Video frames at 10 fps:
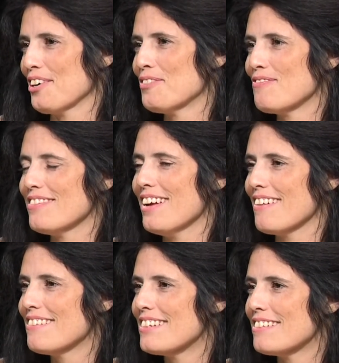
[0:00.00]
hybrids are
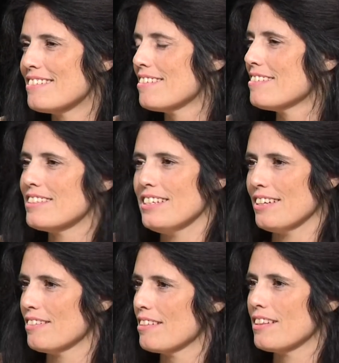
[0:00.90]
completely different
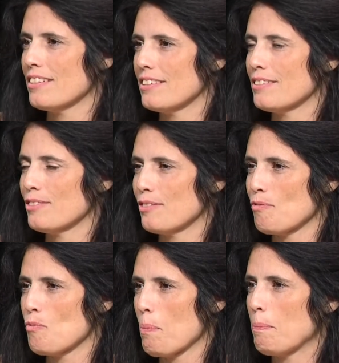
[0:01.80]

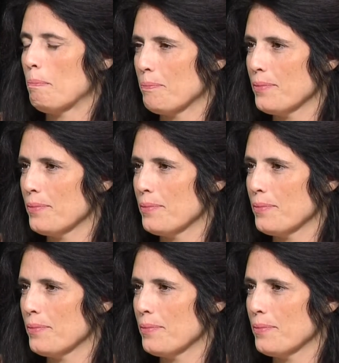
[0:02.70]
activity.